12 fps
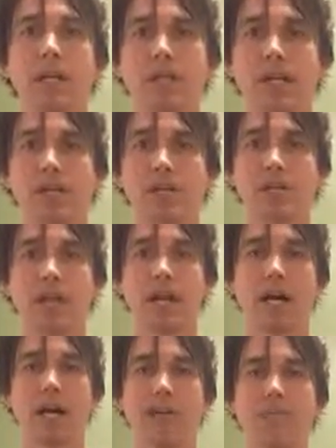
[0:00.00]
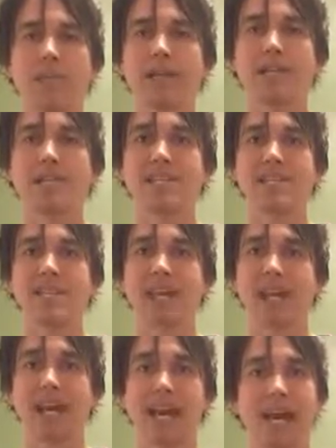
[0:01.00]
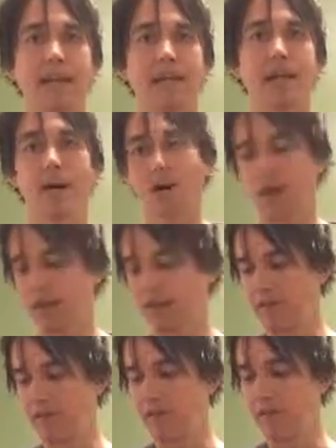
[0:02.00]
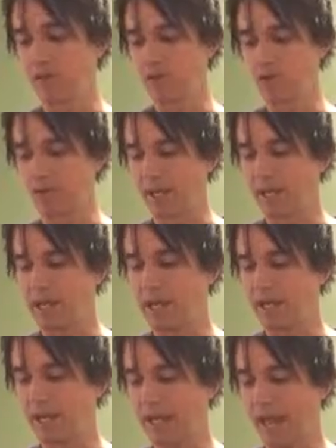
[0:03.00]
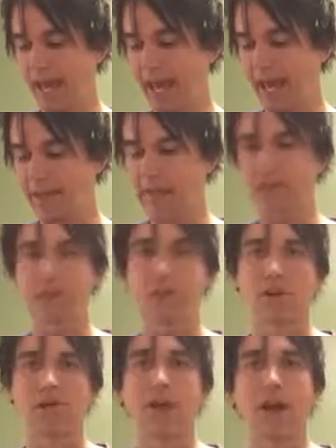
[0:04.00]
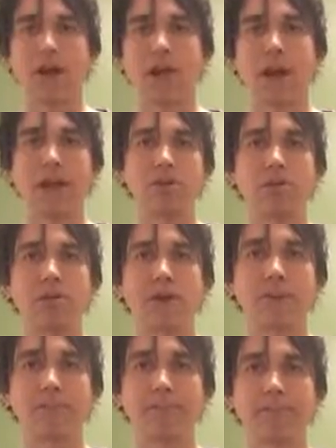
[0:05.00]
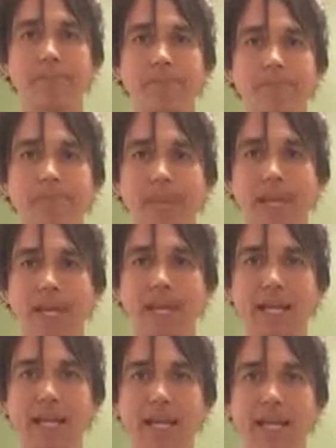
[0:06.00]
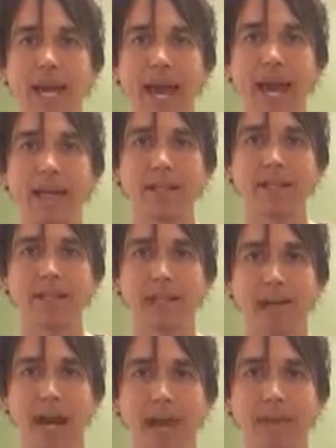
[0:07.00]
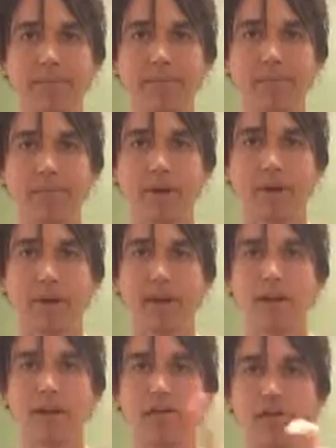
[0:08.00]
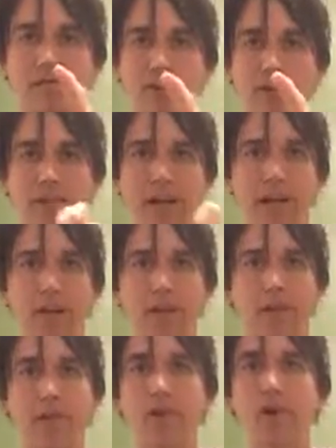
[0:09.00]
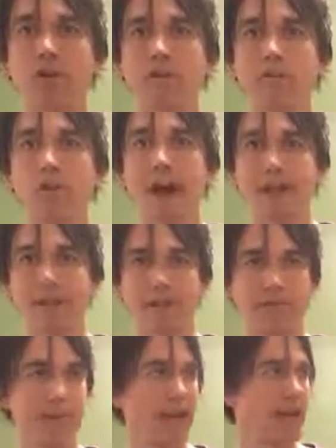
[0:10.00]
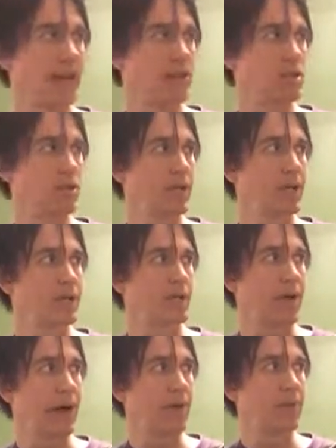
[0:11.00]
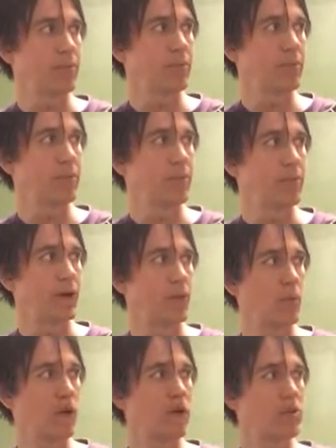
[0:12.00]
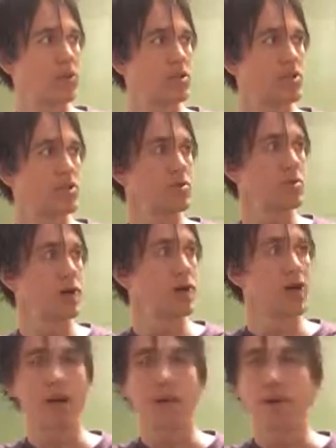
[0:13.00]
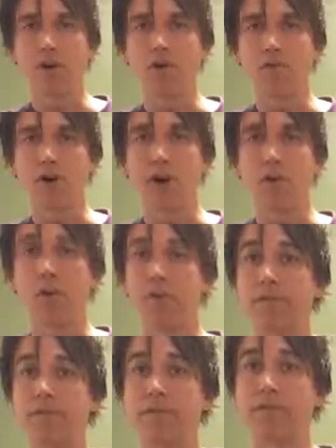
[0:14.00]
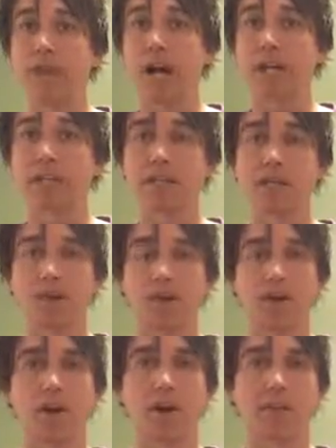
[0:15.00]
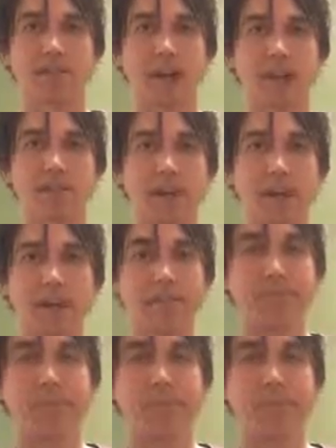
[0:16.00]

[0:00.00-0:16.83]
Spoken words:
Let's play C again on the A string, eating ants. So find your A string, eating ants, got it? Okay, use your first finger on the 3rd fret of that A string. So count up, fret 1, 2, 3rd fret, where the first dot, if your guitar has dots on it.